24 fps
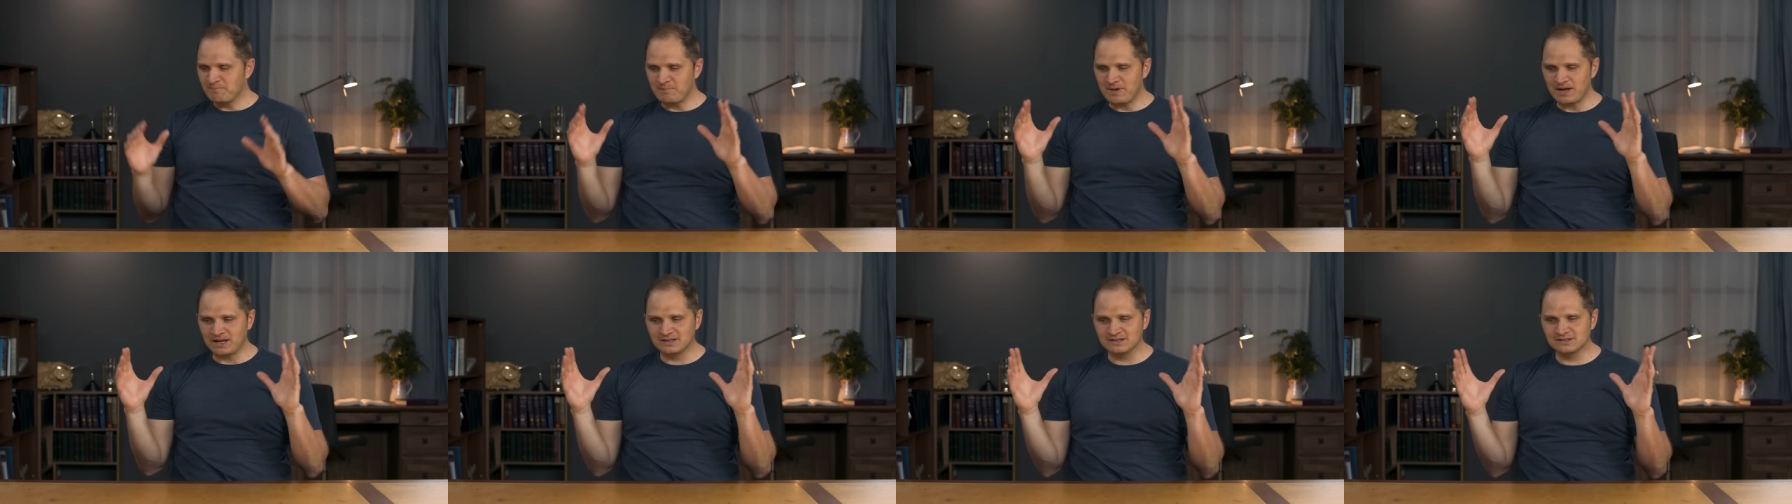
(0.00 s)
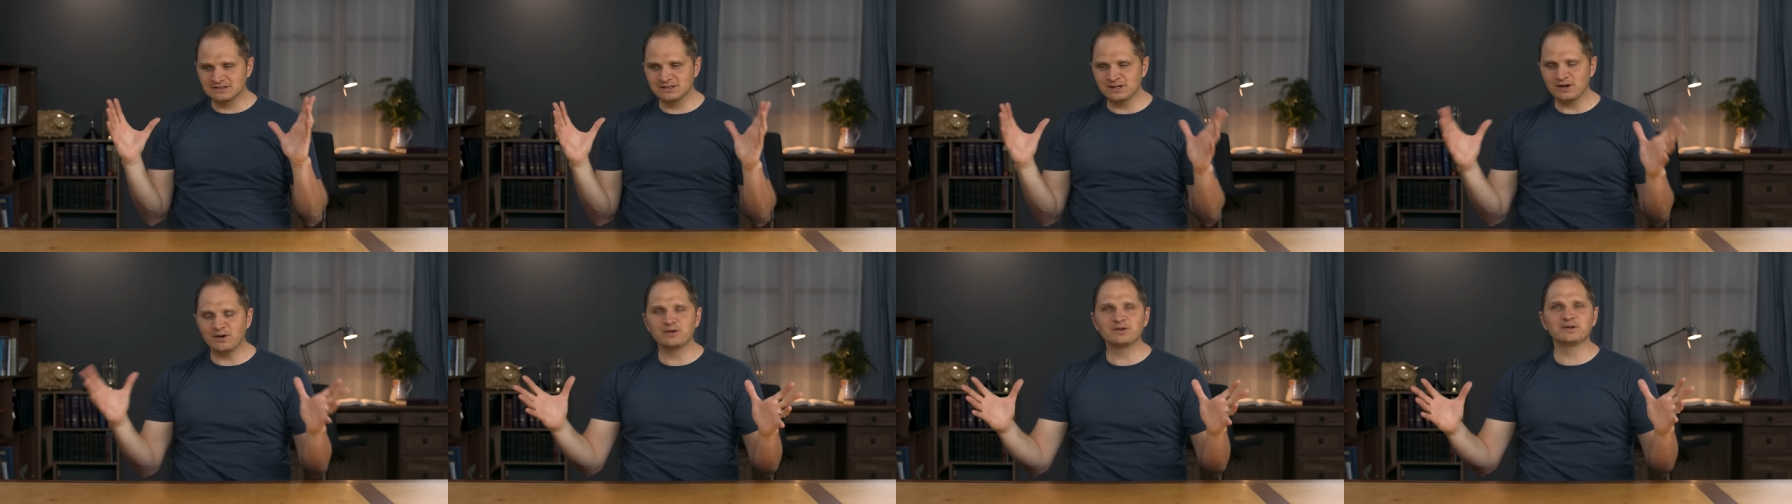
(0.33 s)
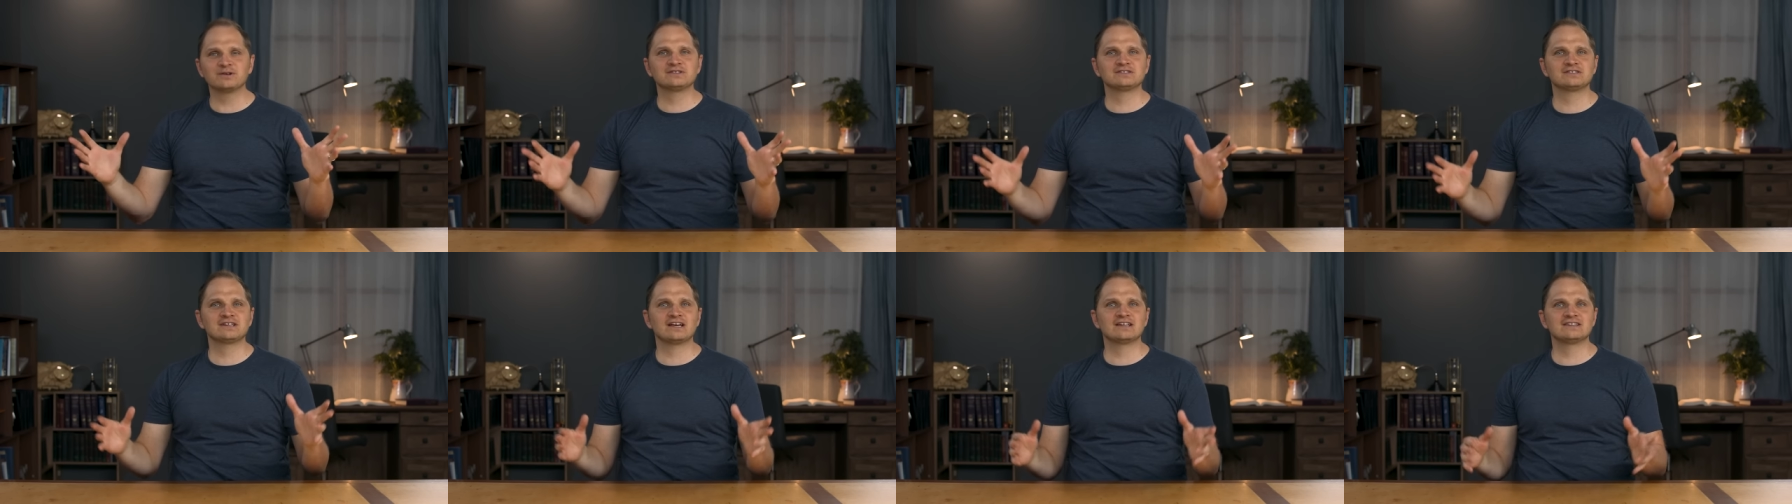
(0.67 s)
Makes
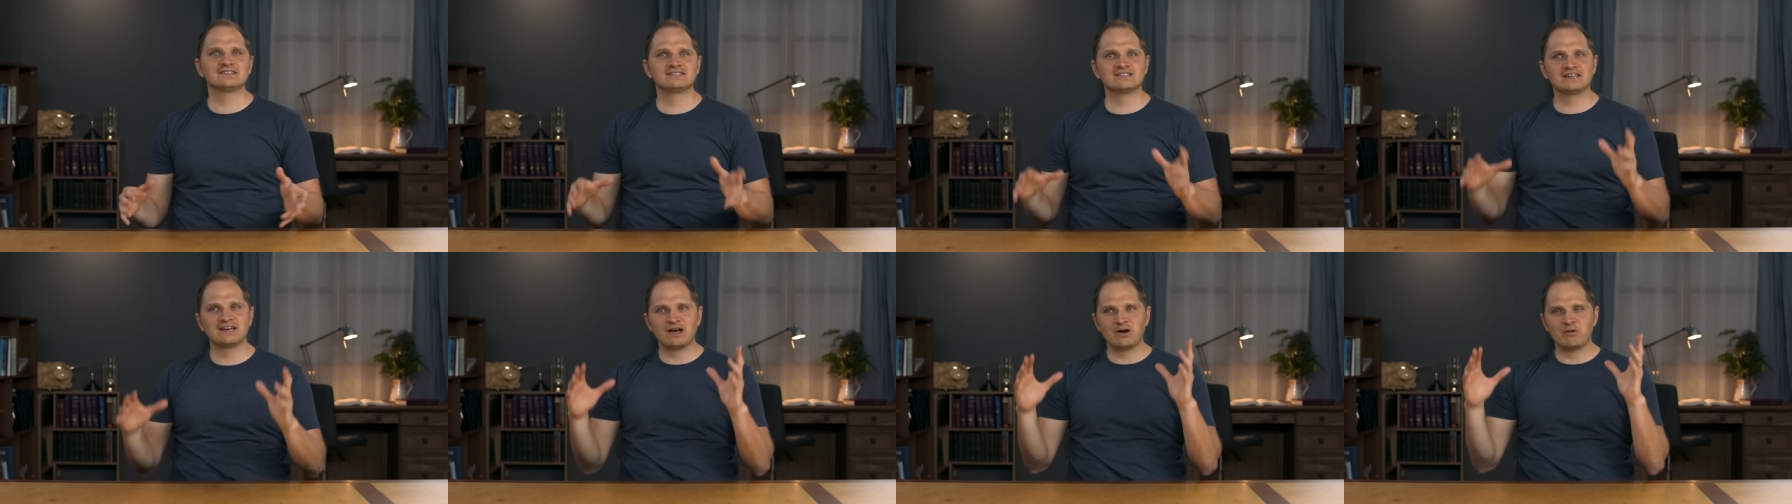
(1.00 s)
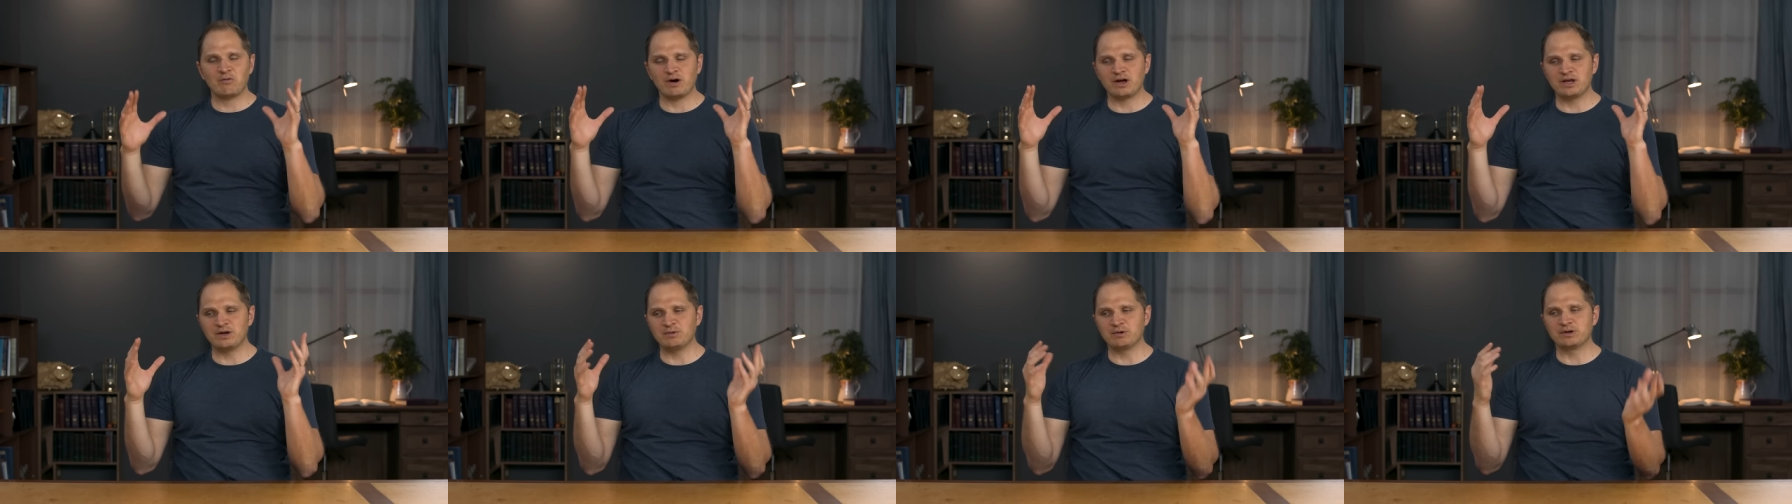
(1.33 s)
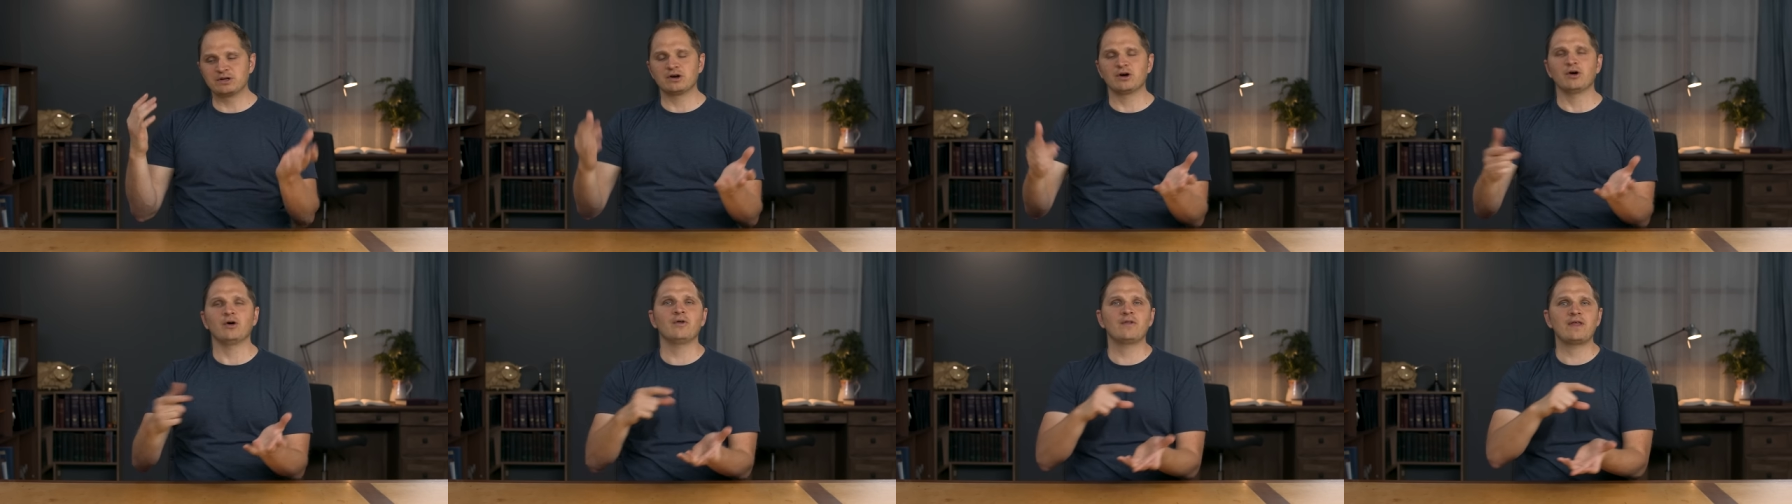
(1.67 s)
total sense why you
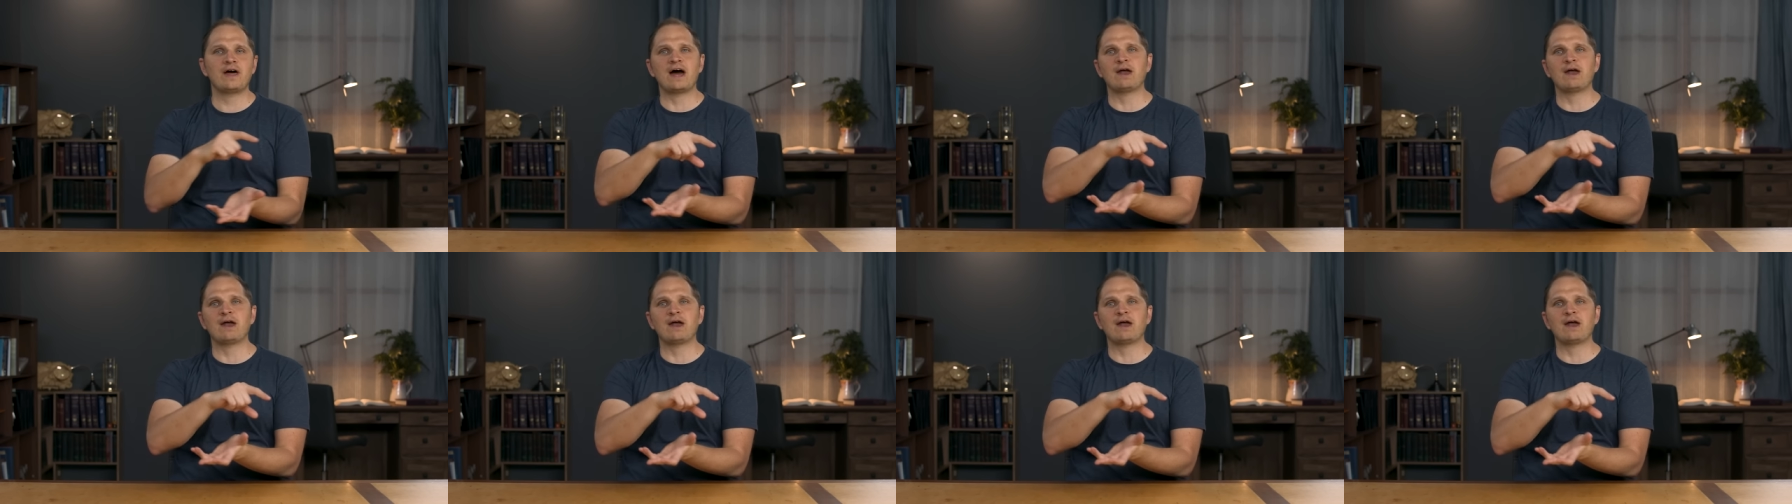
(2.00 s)
would call